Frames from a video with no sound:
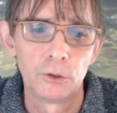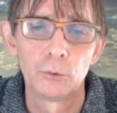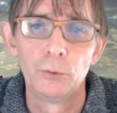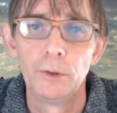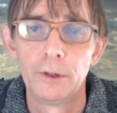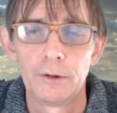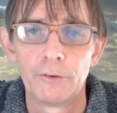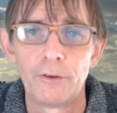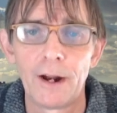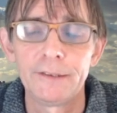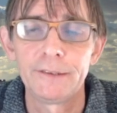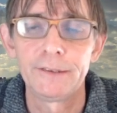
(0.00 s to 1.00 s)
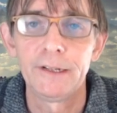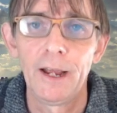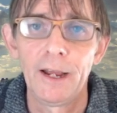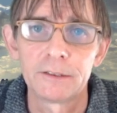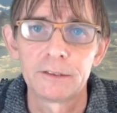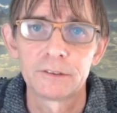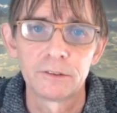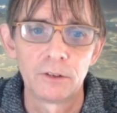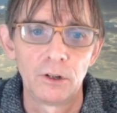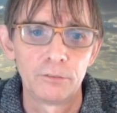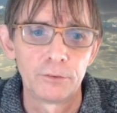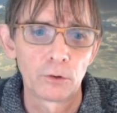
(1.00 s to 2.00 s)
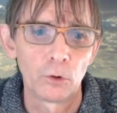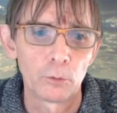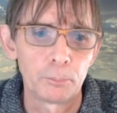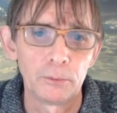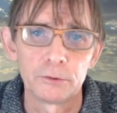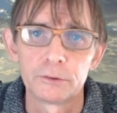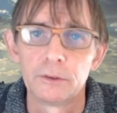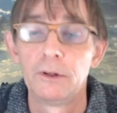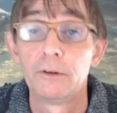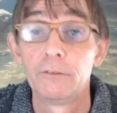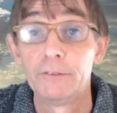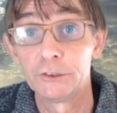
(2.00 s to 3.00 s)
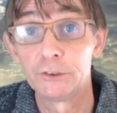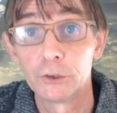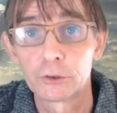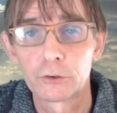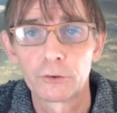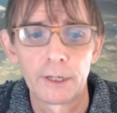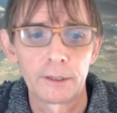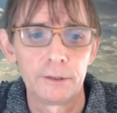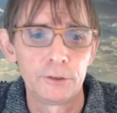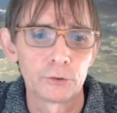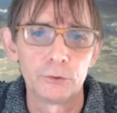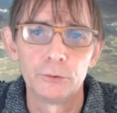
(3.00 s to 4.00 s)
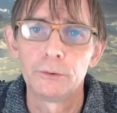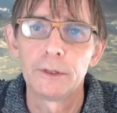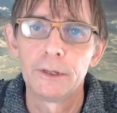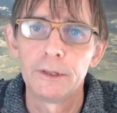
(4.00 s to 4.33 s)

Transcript: to the rising edge of the clock pulse, which is not correctly true,